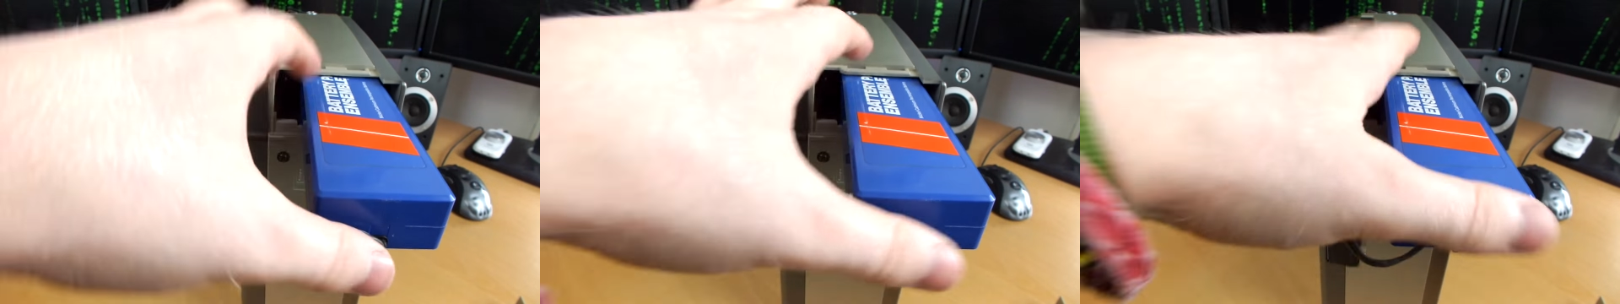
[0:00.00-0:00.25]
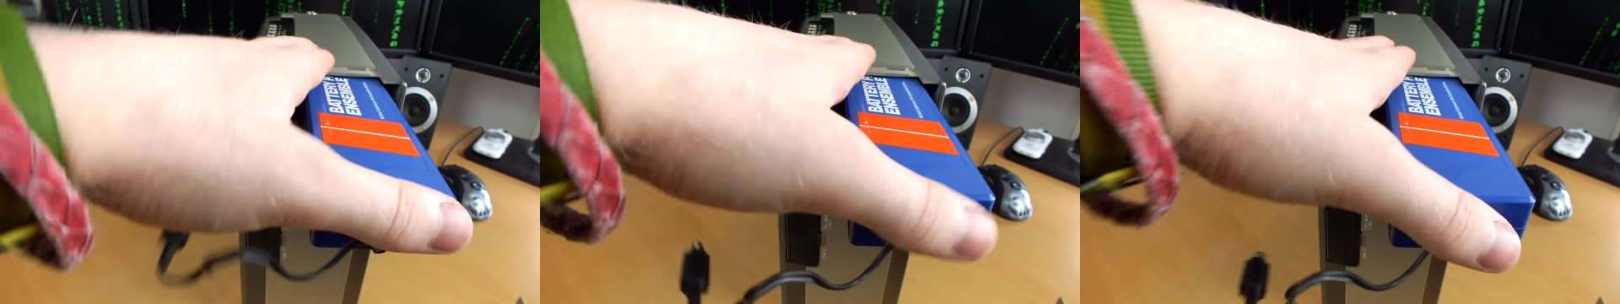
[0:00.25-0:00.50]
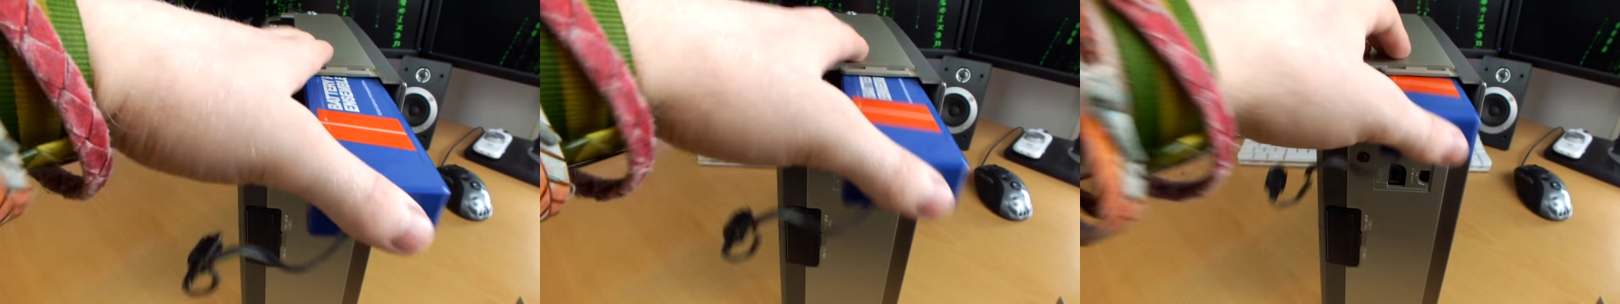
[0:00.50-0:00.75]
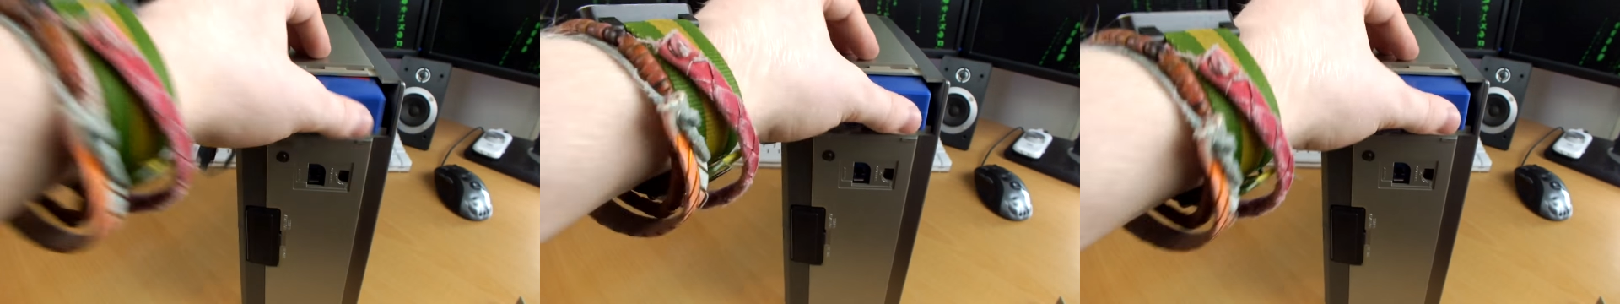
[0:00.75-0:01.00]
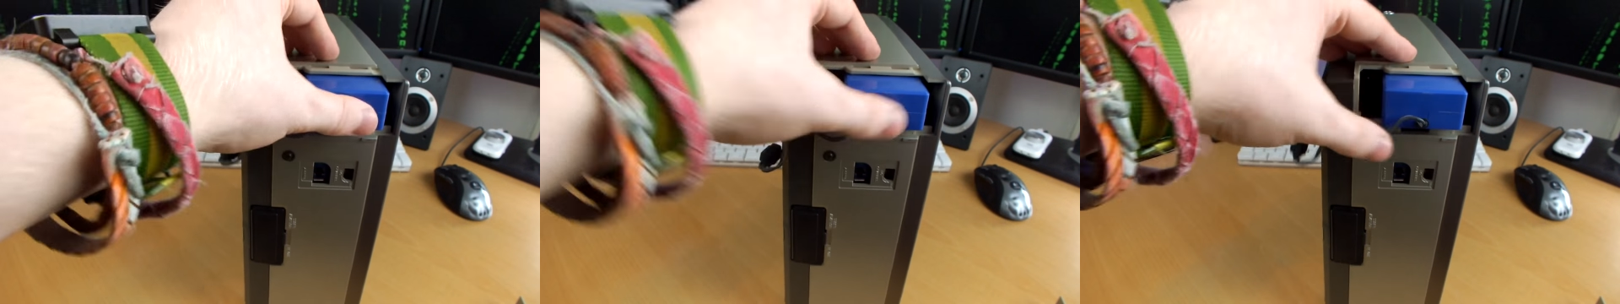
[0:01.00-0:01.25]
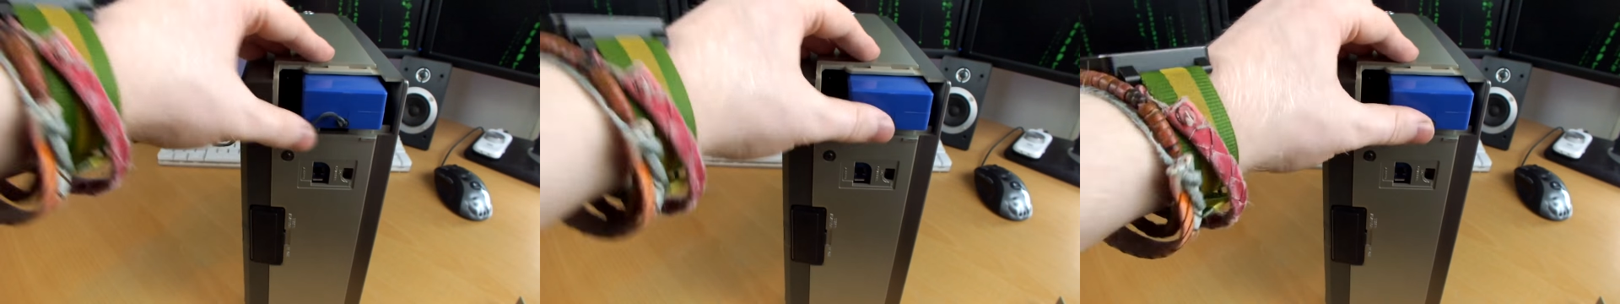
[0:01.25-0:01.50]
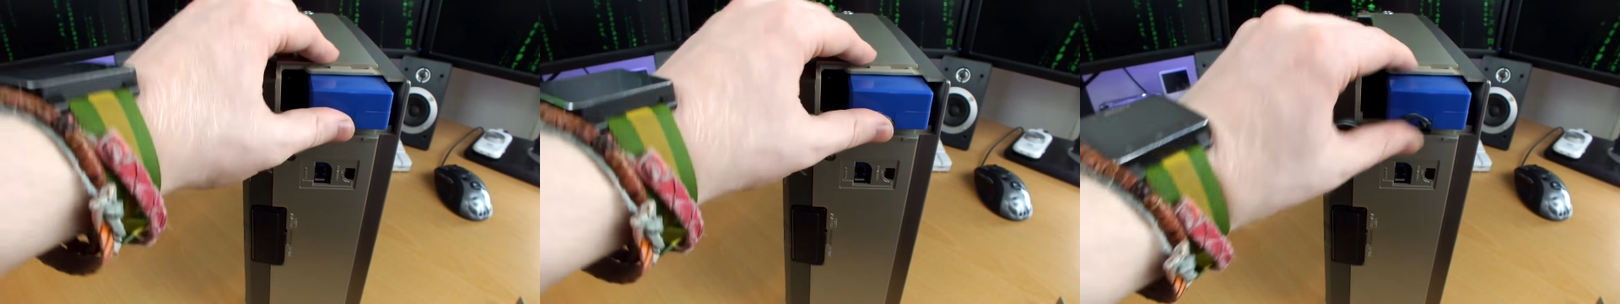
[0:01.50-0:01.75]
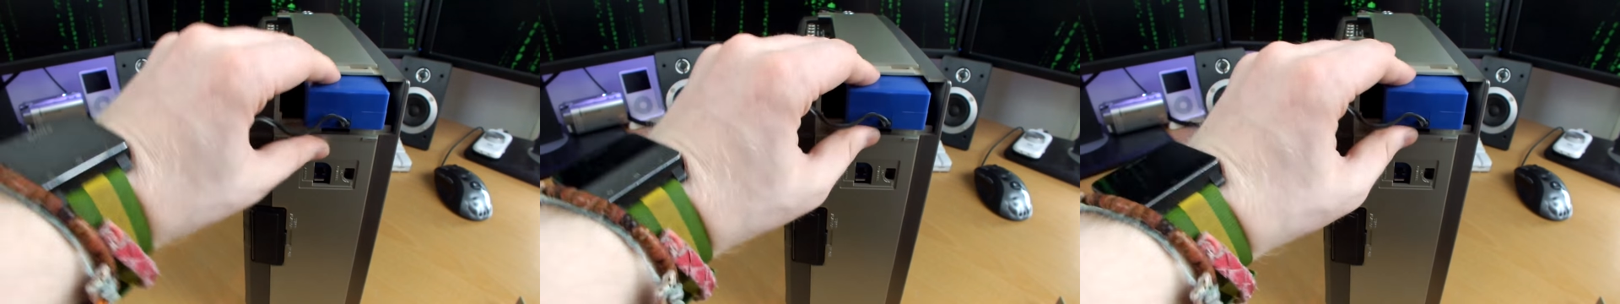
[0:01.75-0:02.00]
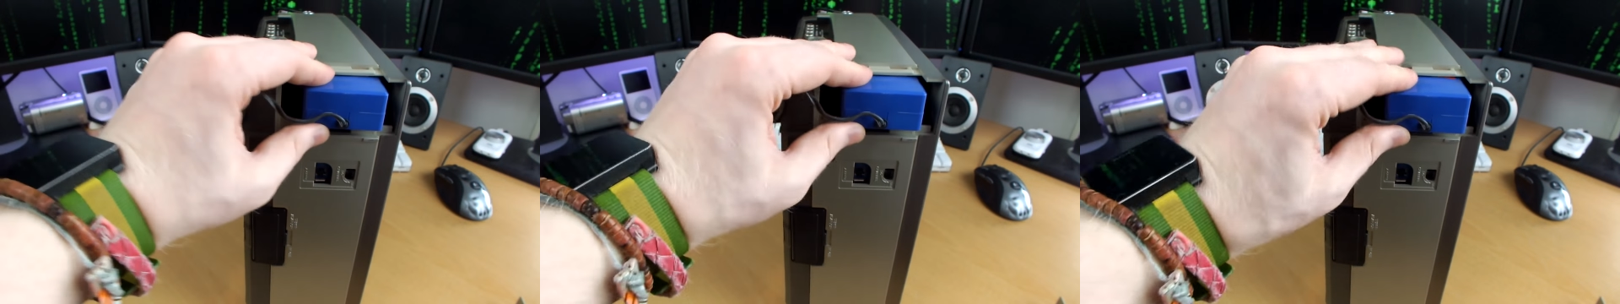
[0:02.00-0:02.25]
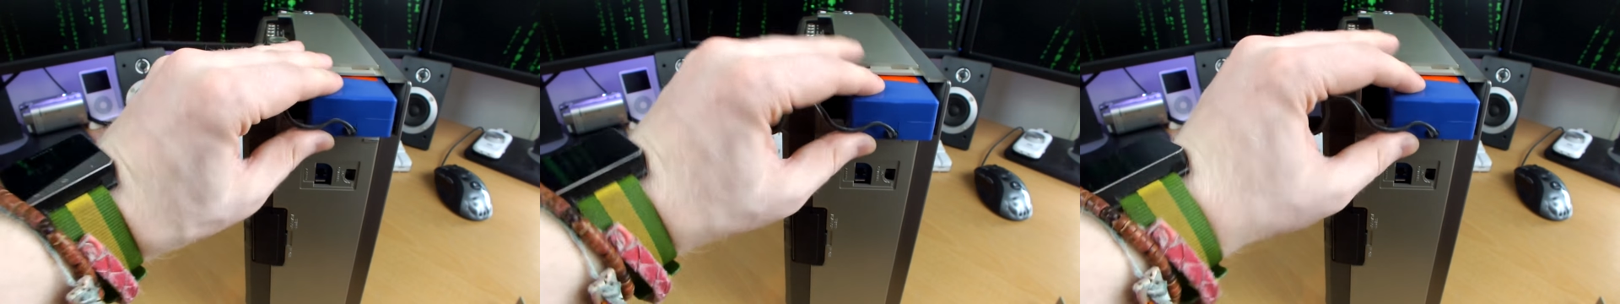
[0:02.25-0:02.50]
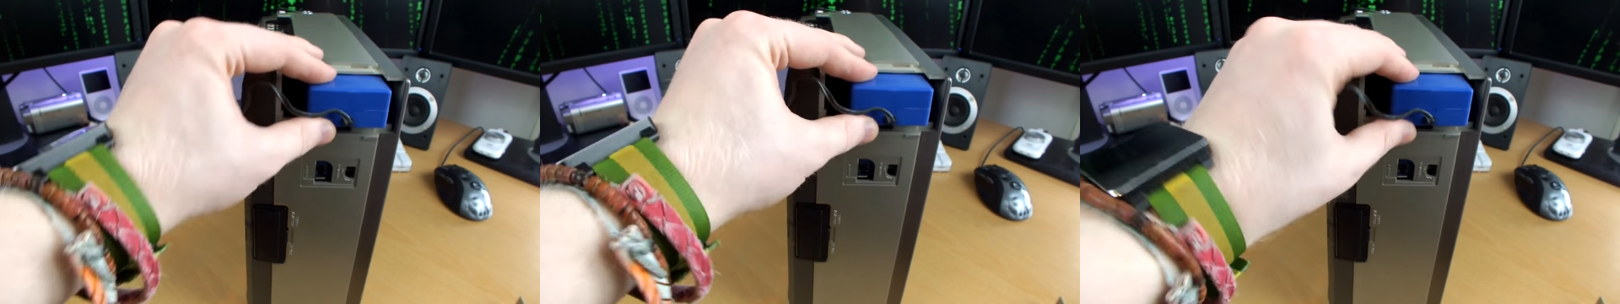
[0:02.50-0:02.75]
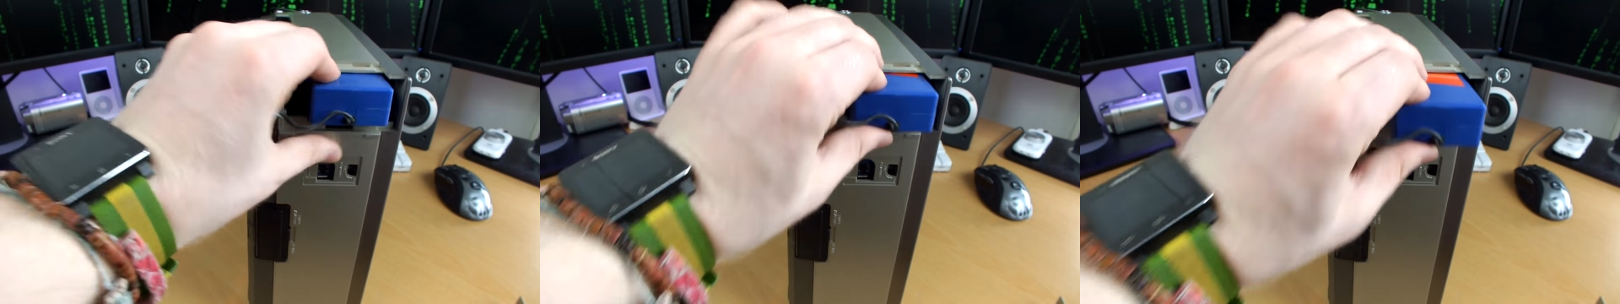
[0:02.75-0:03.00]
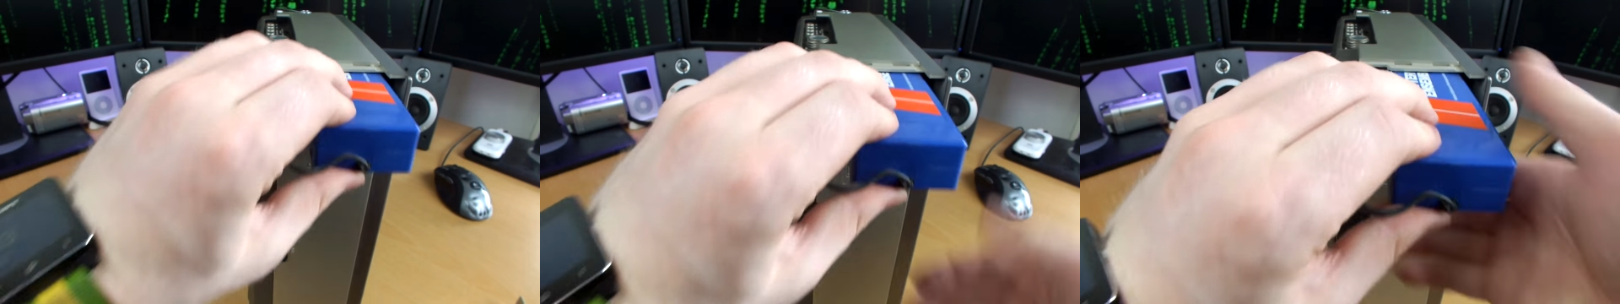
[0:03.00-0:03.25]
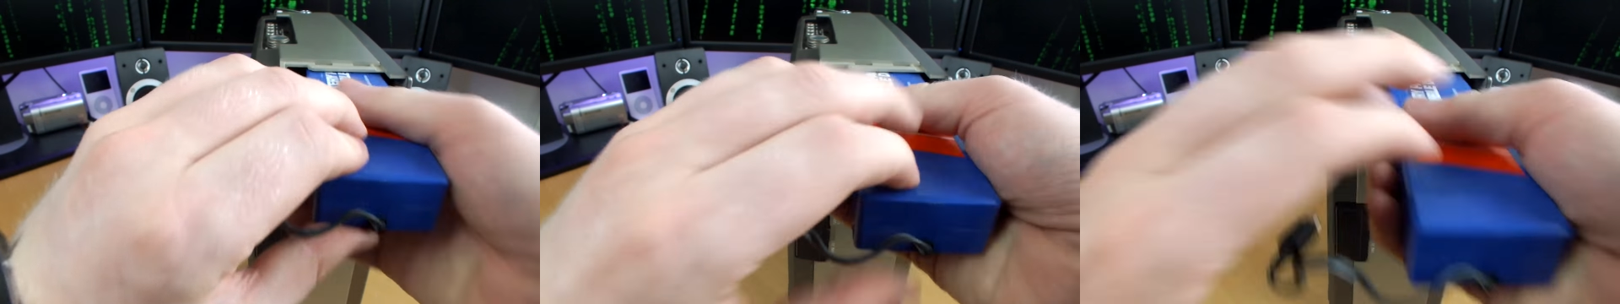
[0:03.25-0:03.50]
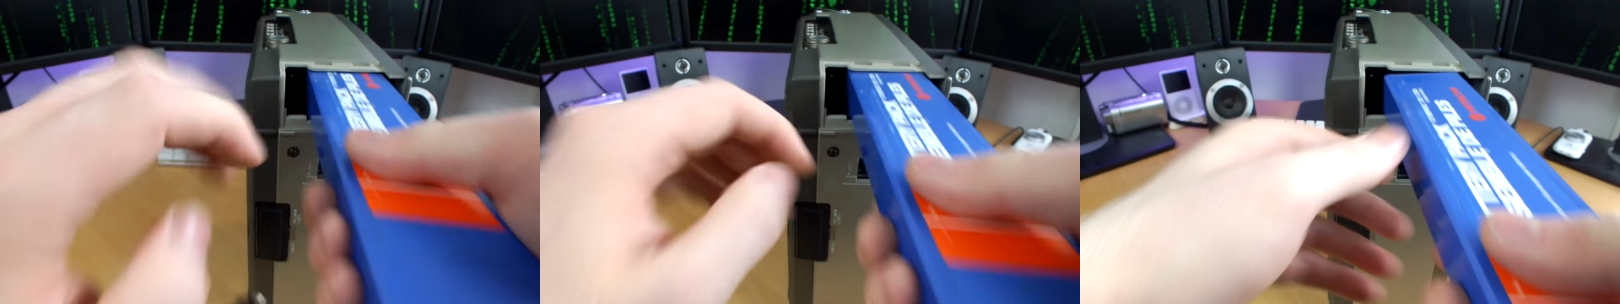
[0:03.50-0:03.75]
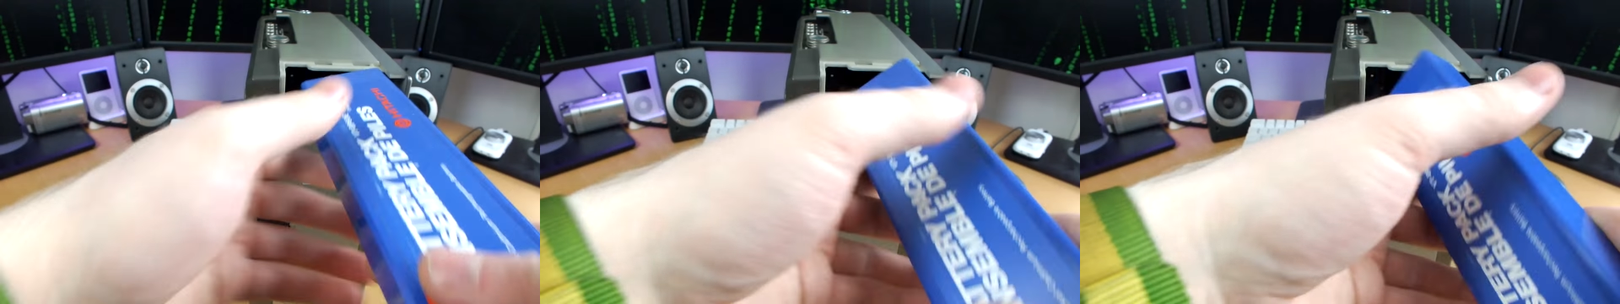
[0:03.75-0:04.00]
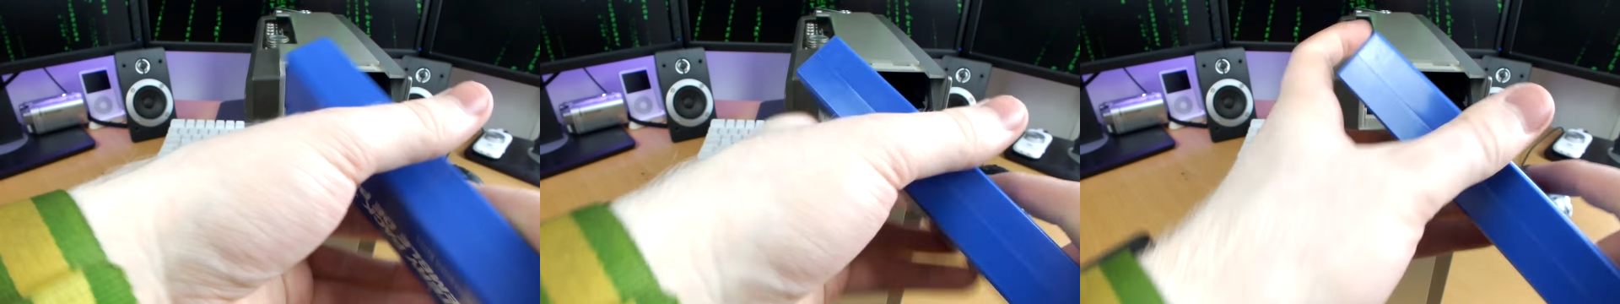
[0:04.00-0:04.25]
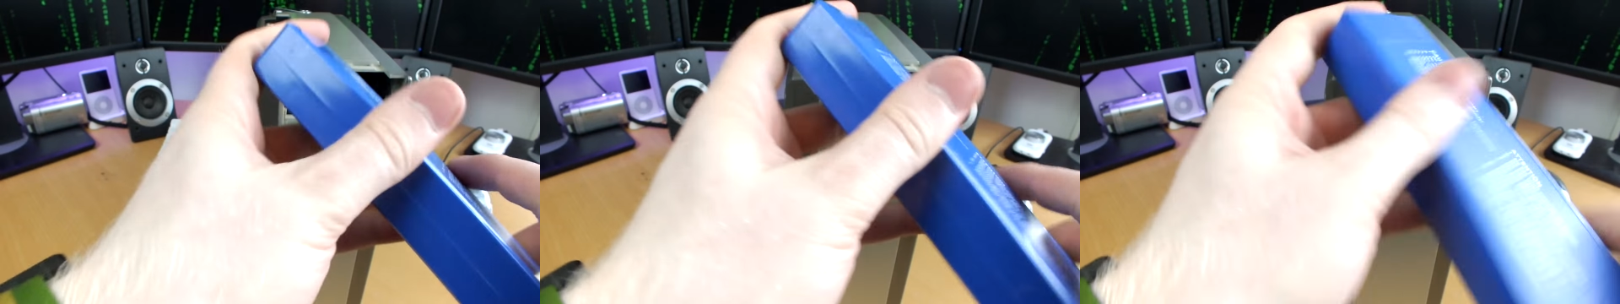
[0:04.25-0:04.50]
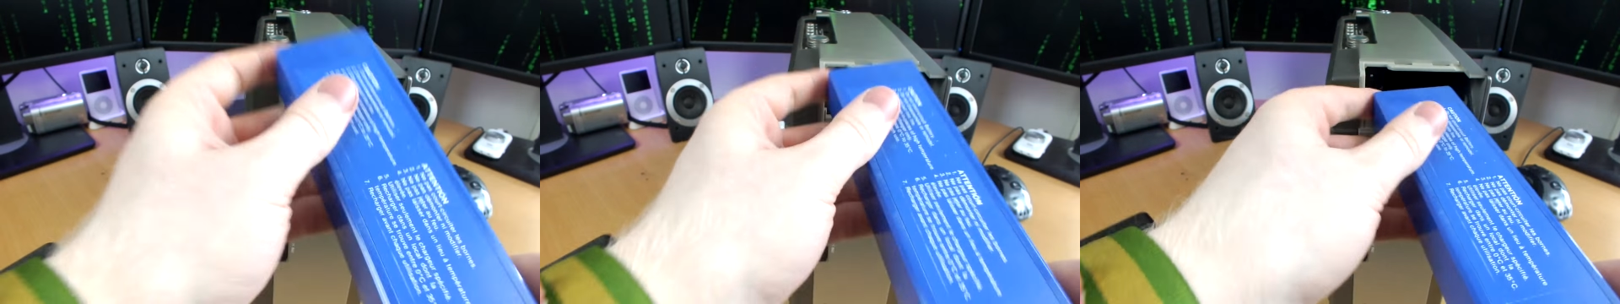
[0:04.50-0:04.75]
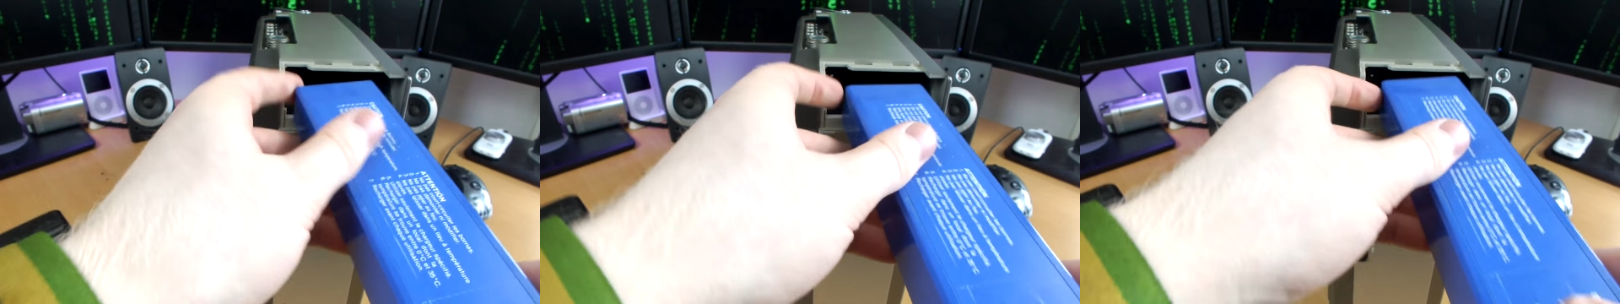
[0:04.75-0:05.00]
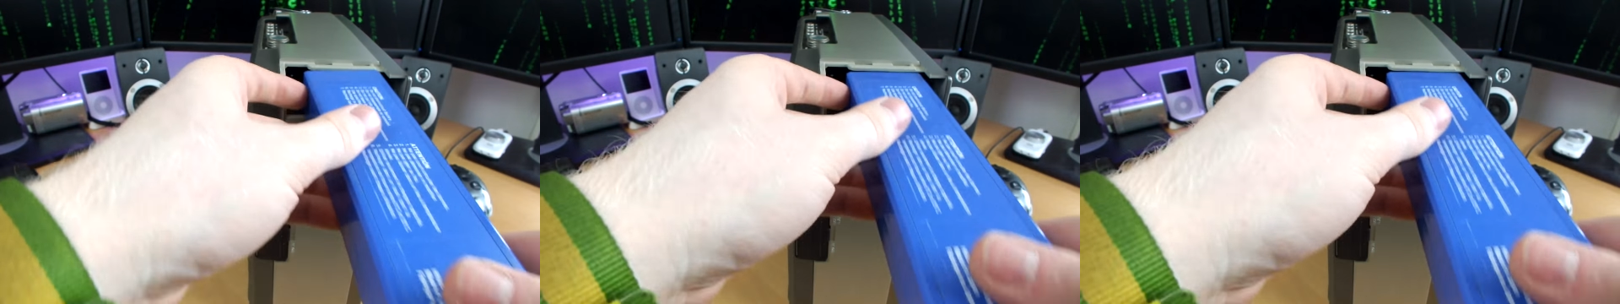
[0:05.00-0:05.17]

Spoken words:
[unreadable: no face in view]